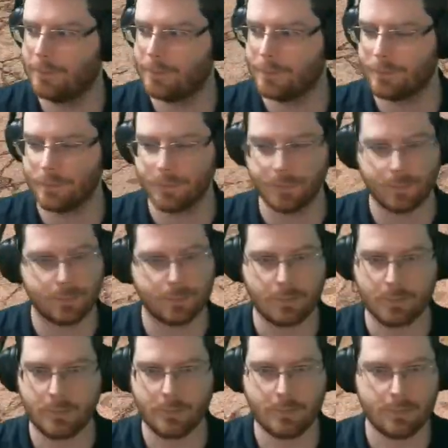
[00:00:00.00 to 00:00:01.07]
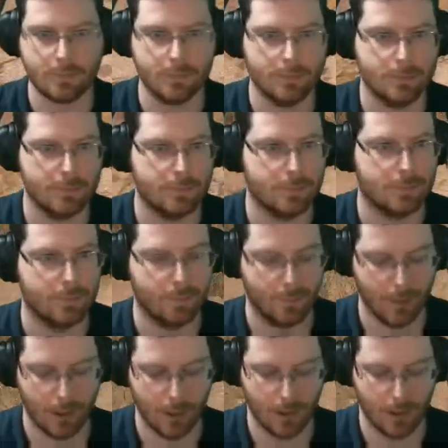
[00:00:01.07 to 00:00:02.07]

I never leveled in a PvP server